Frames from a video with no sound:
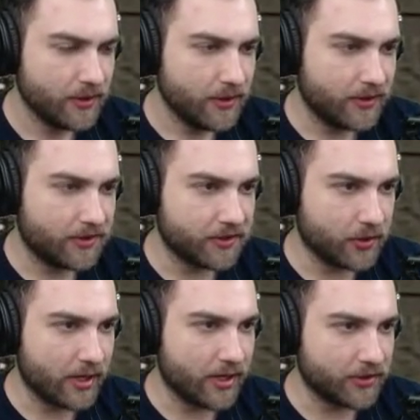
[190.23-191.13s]

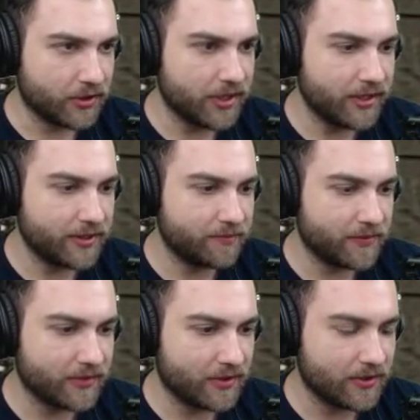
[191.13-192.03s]
So you're
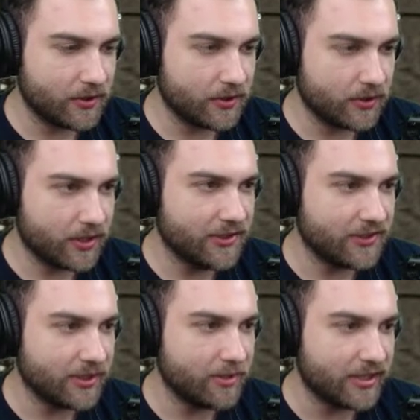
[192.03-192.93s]
gonna
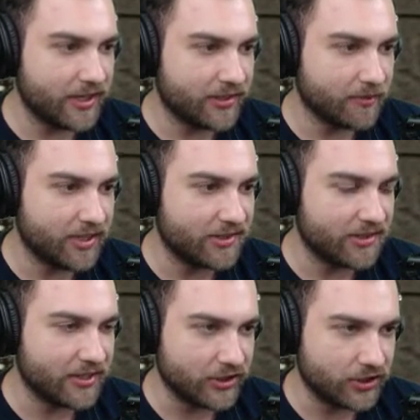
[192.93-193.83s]
see me take some hits
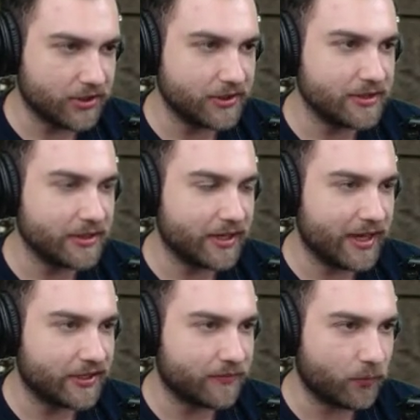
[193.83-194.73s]
intentionally, and
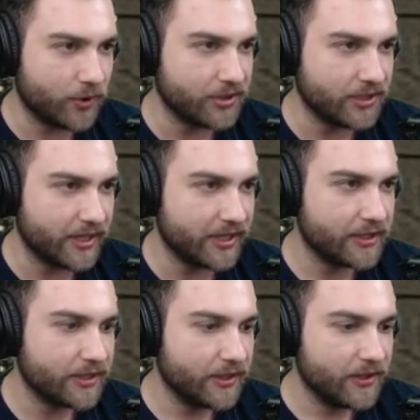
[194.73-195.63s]
that's for
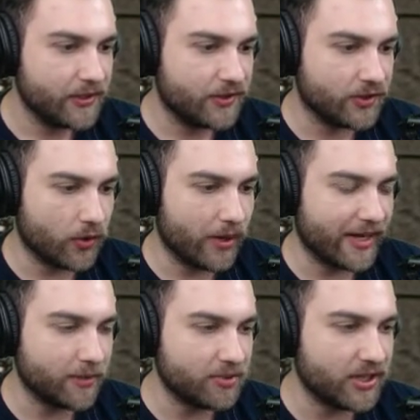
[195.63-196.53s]
DA. So
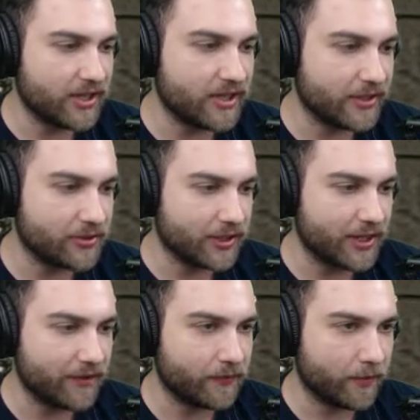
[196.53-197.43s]
at the beginning, I took a
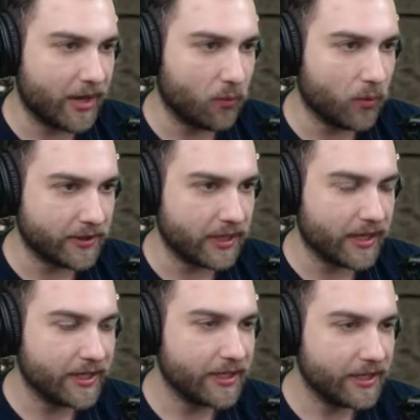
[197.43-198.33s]
hit from that one
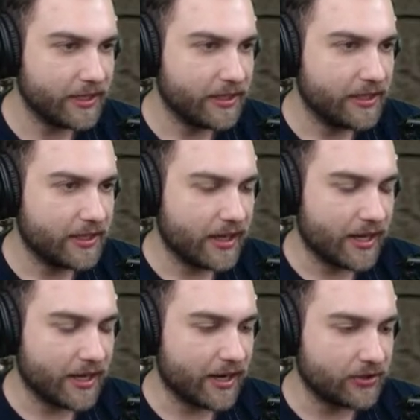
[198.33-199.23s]
guy,
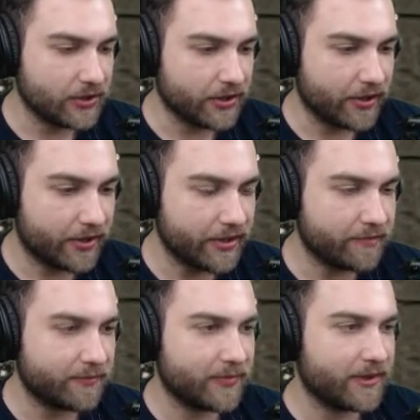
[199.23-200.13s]
and then I took another hit,
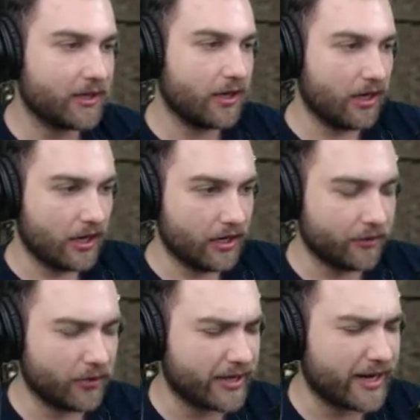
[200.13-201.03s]

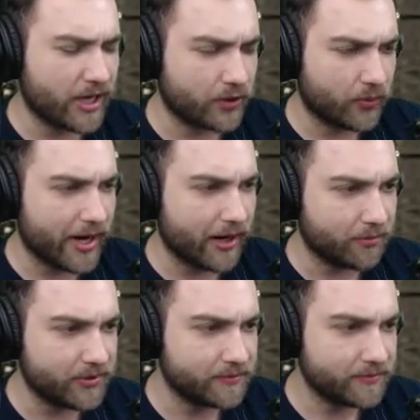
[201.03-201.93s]
or I got
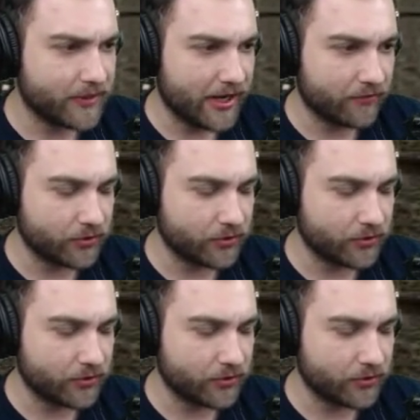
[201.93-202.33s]
grabbed after the